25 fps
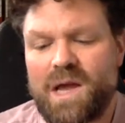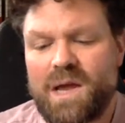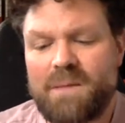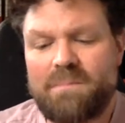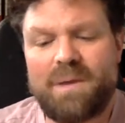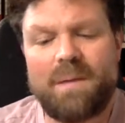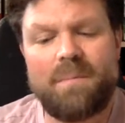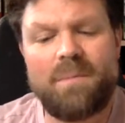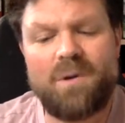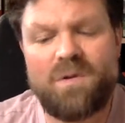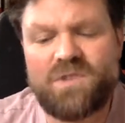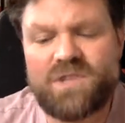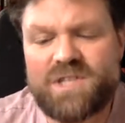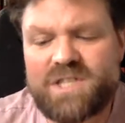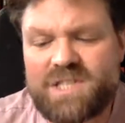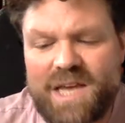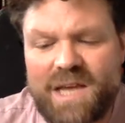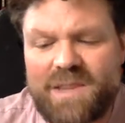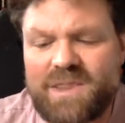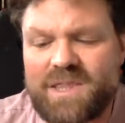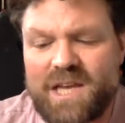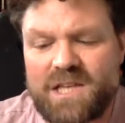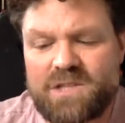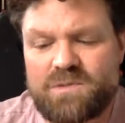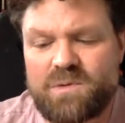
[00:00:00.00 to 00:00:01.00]
Mammon
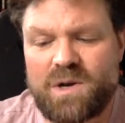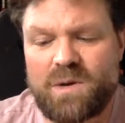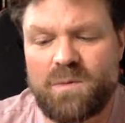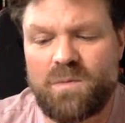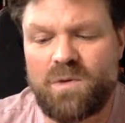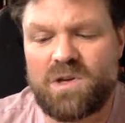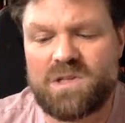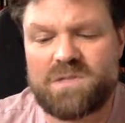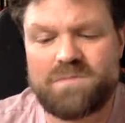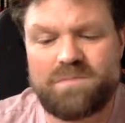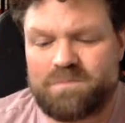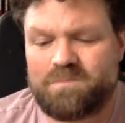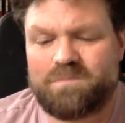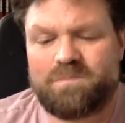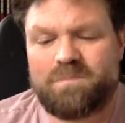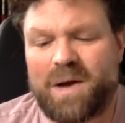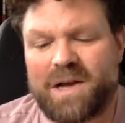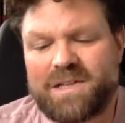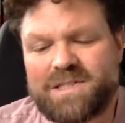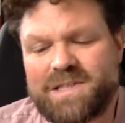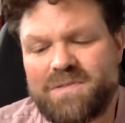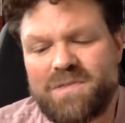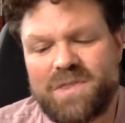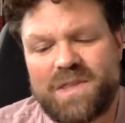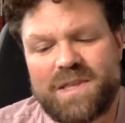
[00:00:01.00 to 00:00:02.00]
said that's what it was, but I
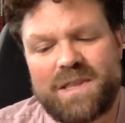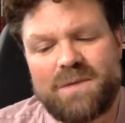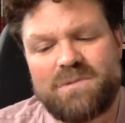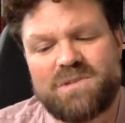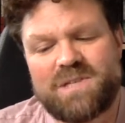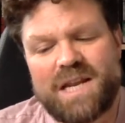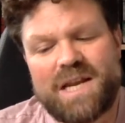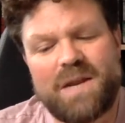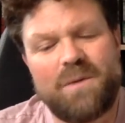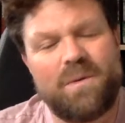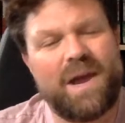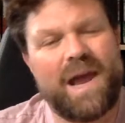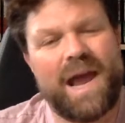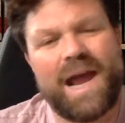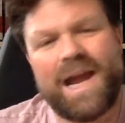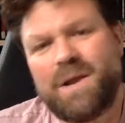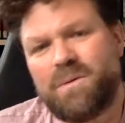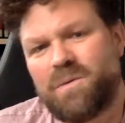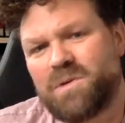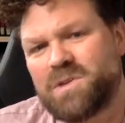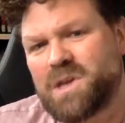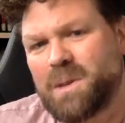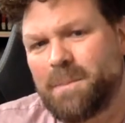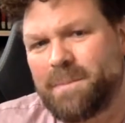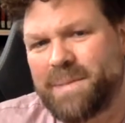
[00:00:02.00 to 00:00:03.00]
didn't think there was any way
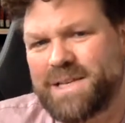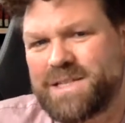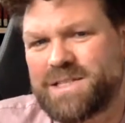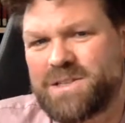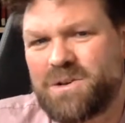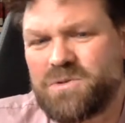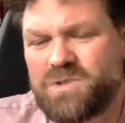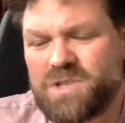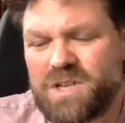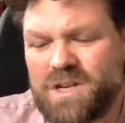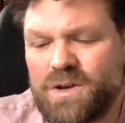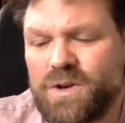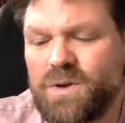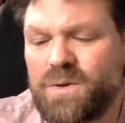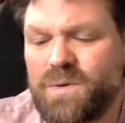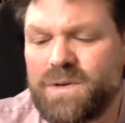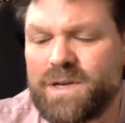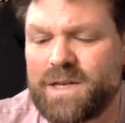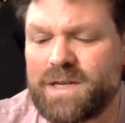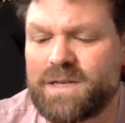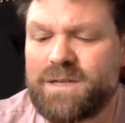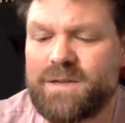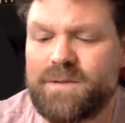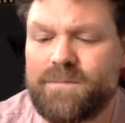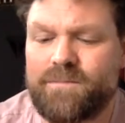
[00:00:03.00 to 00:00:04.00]
anyone could be so
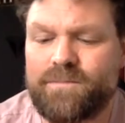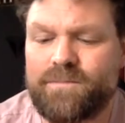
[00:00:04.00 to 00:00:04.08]
deluded."